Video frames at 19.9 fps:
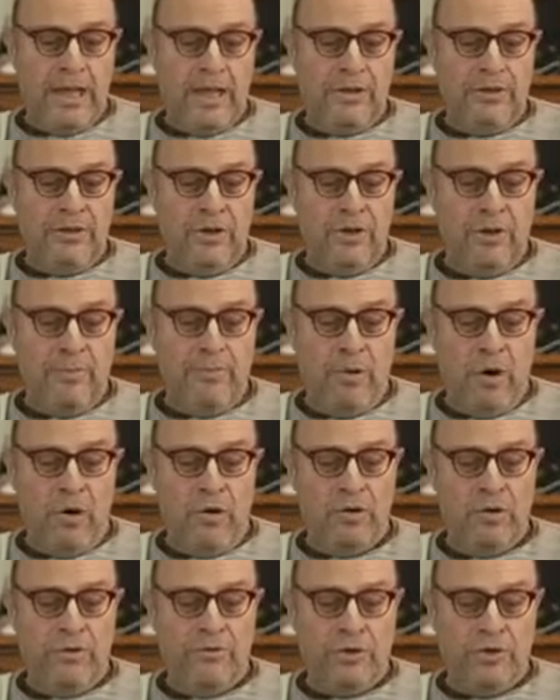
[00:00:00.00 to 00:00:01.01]
So the
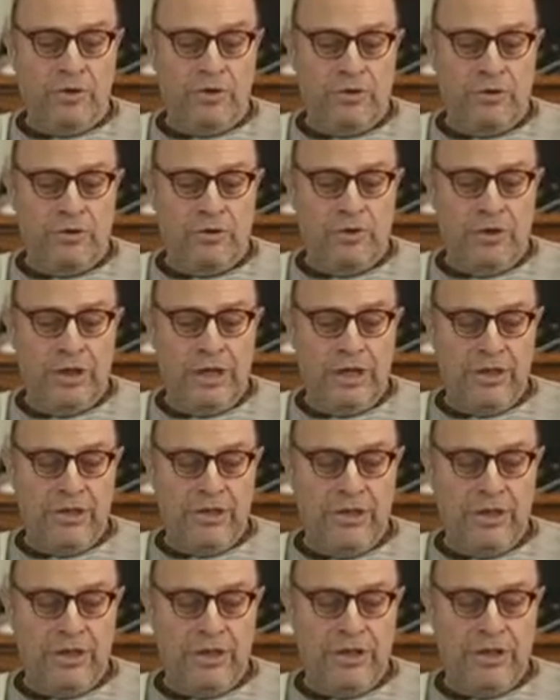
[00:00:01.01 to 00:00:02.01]
moral of the story is
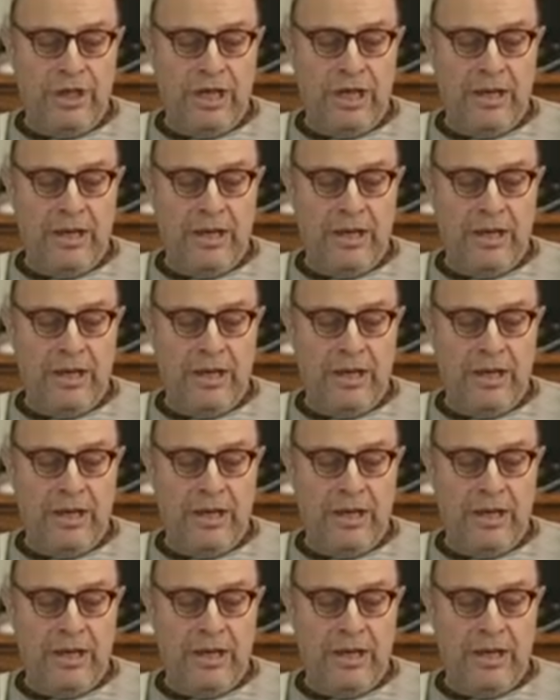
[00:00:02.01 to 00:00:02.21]
that